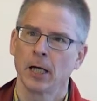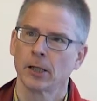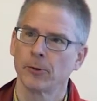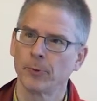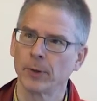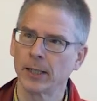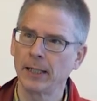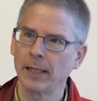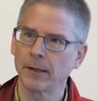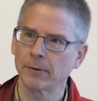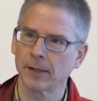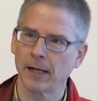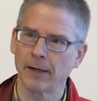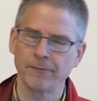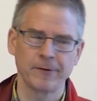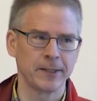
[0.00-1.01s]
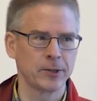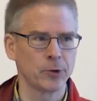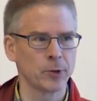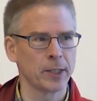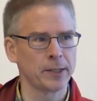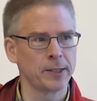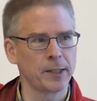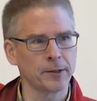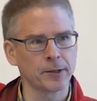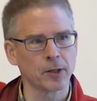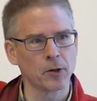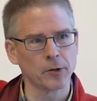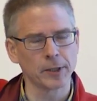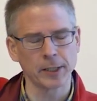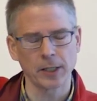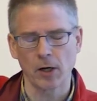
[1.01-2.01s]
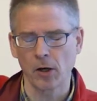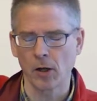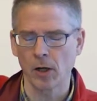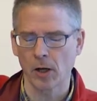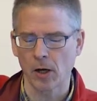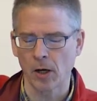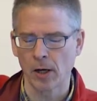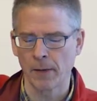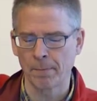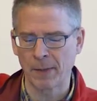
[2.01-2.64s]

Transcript: So we realized roughly 200 years ago that all uh,